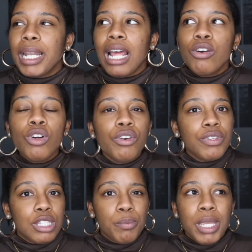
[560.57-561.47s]
And I don't know
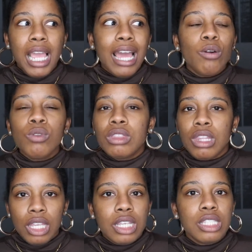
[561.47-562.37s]
if it's me. I don't
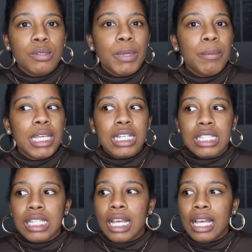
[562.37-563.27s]
think it's me
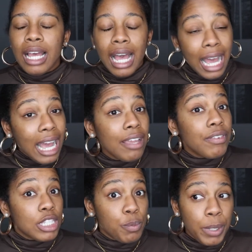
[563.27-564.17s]
because
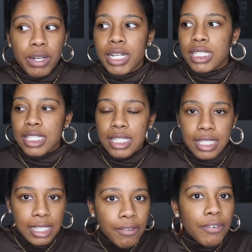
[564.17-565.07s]
I've experienced
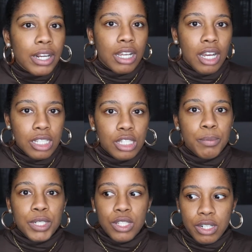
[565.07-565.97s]
different
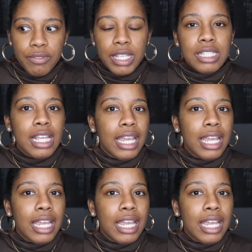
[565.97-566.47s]
customer service.